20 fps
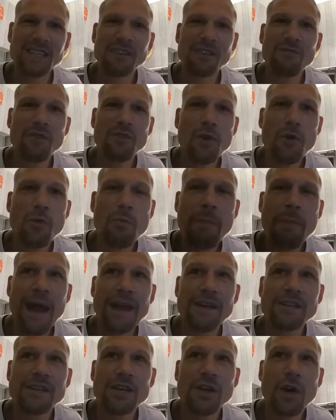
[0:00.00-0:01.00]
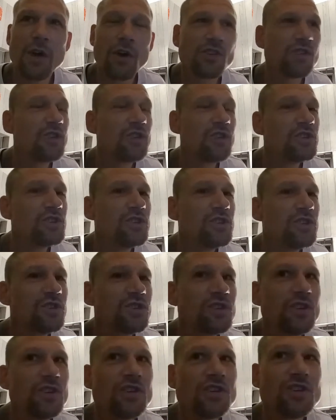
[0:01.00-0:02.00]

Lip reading: of New Pentecost, such and such,